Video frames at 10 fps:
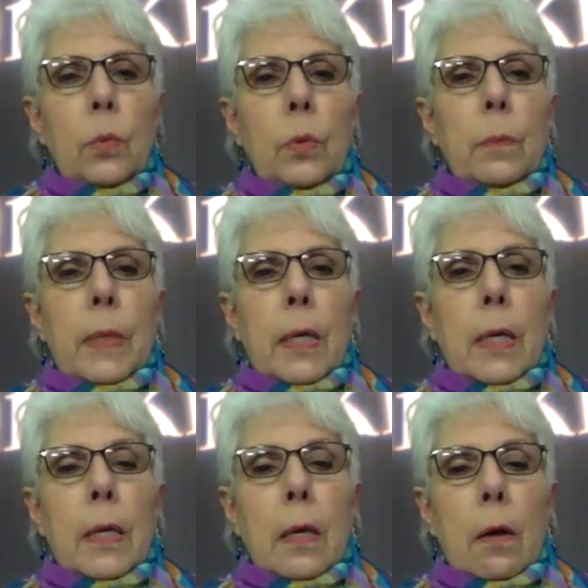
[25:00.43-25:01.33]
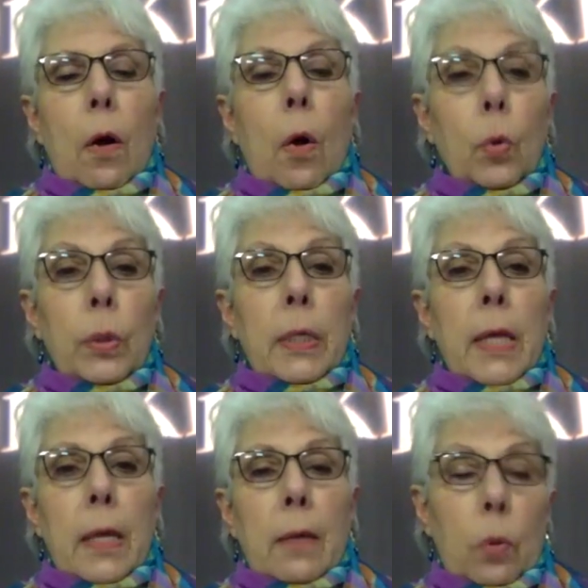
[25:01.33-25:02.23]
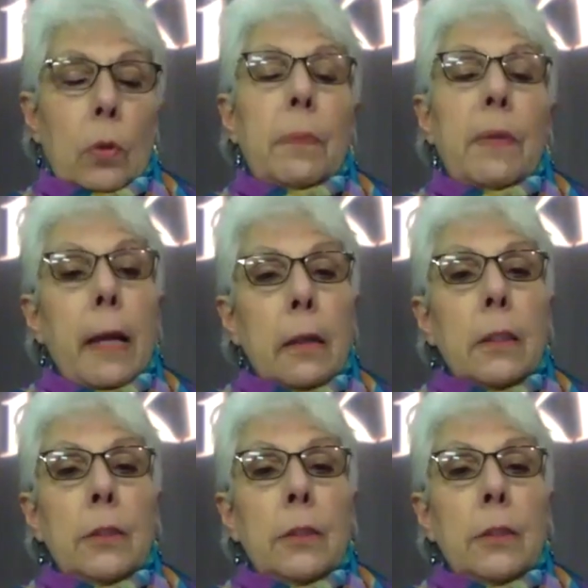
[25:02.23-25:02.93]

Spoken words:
will be held